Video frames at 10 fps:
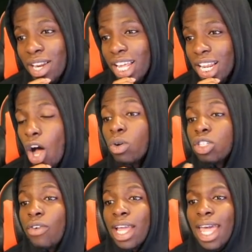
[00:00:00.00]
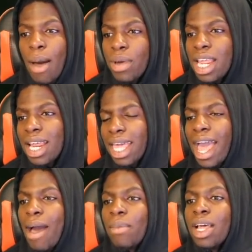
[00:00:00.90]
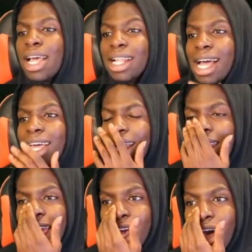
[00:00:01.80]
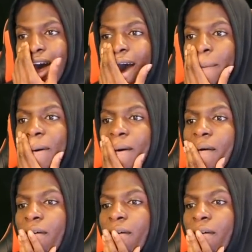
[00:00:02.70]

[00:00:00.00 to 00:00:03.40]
We need, oh, sorry, a cam. We need a cam that can link up